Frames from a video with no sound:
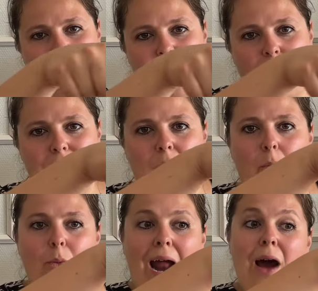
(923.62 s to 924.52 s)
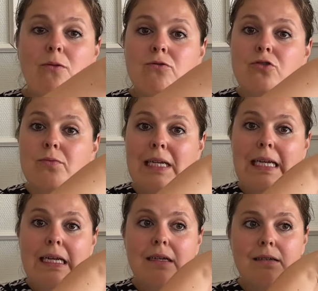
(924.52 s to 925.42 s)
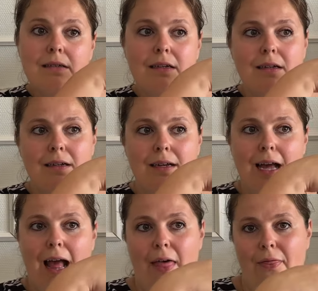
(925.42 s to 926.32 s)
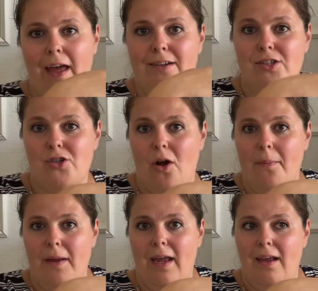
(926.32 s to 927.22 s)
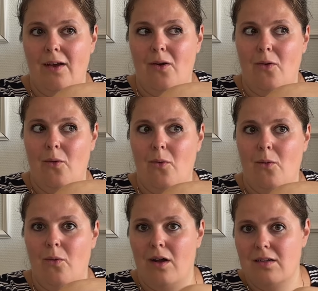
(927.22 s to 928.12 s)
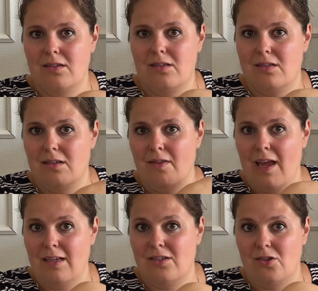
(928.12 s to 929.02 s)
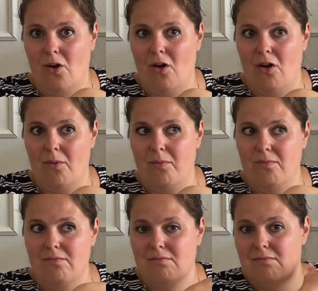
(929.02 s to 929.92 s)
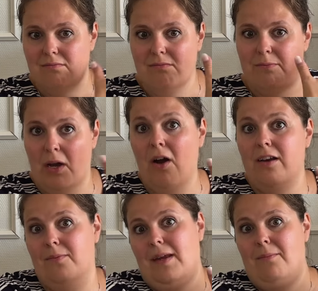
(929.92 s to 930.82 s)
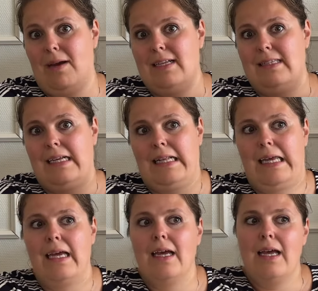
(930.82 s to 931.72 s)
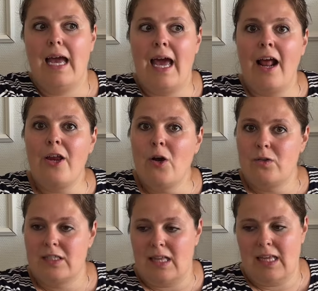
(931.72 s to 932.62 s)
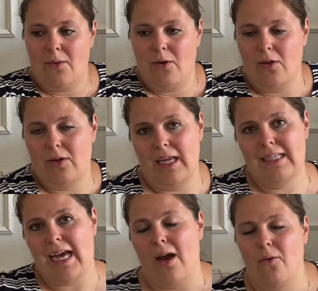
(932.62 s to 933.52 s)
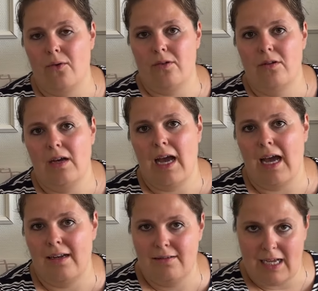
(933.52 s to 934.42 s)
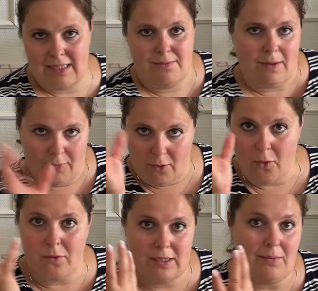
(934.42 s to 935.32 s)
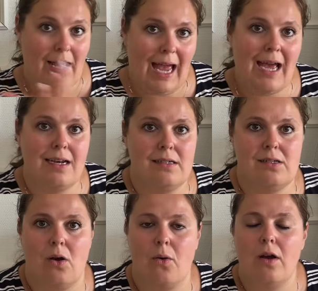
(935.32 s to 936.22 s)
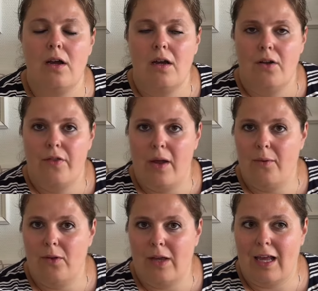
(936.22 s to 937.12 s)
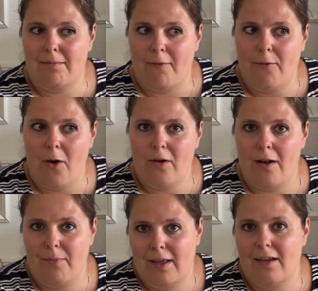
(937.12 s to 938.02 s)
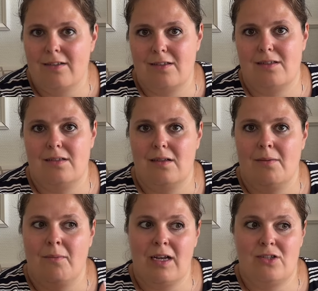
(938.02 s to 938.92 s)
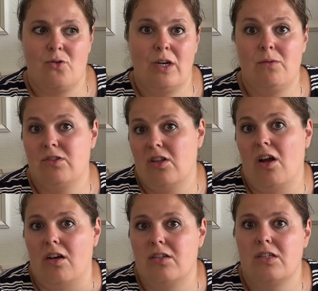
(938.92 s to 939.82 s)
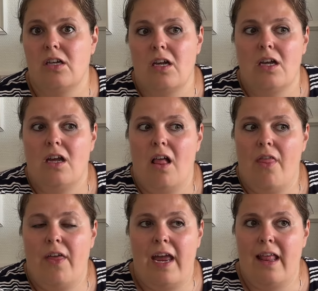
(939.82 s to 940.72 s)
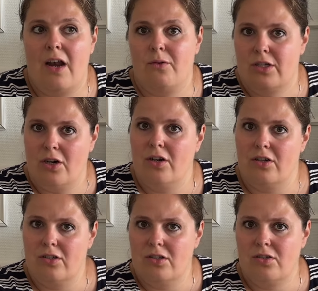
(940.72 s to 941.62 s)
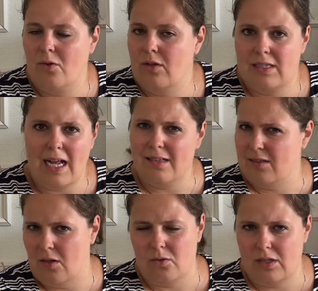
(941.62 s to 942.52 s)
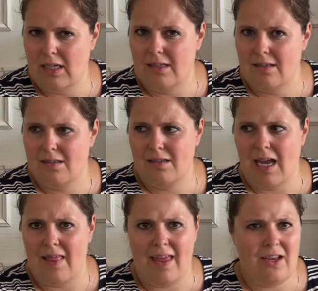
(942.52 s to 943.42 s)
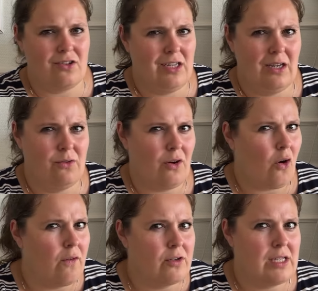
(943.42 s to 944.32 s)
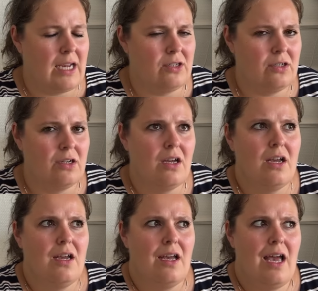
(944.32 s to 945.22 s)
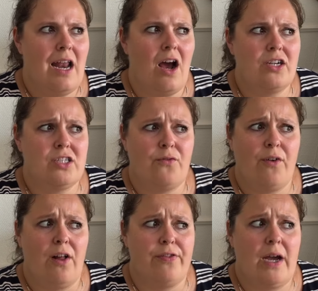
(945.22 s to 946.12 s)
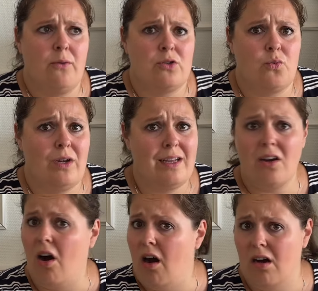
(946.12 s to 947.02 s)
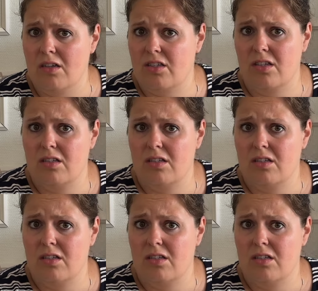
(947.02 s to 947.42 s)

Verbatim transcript: going around me and then stopping once they saw behind me basically and I noticed that they were looking down and as my phone was in my hand so they were looking at my phone and because my screen was locked. They then returned to the sales associates and they continued their conversation. And I just felt that was really odd